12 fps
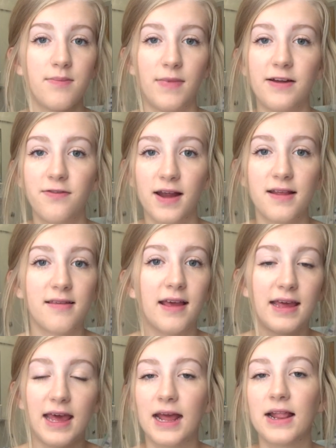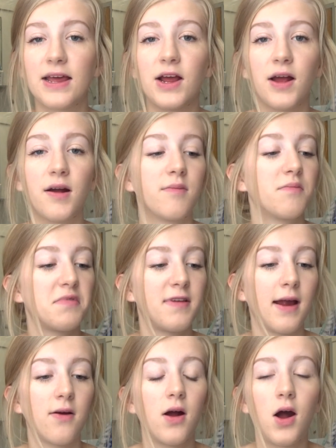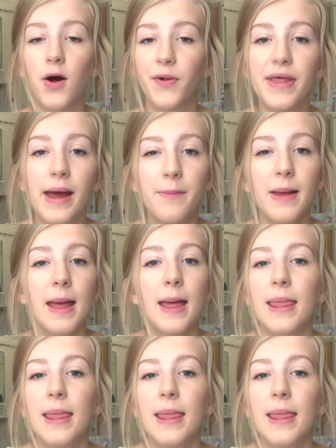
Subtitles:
My friends like Kaylee, Sarah, all of them,